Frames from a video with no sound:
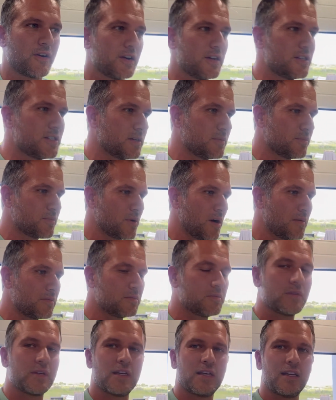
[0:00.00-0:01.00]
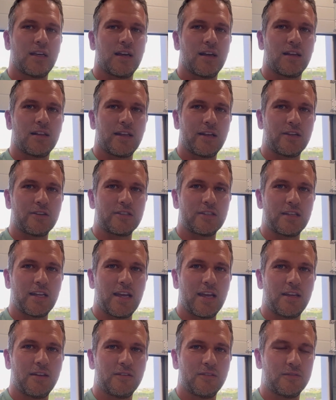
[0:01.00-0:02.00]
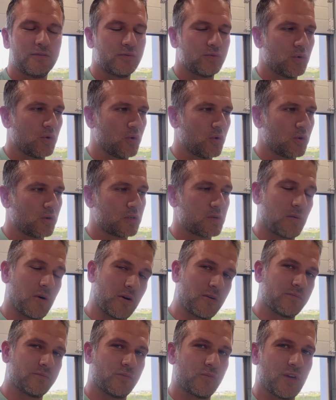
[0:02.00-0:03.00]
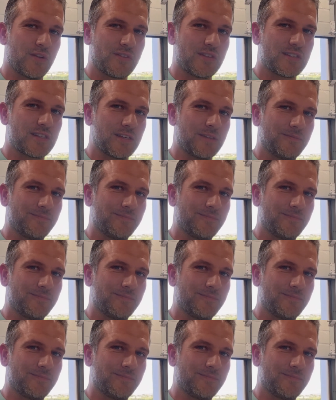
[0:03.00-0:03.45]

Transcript: engine probably later today or tomorrow. We'll have to see.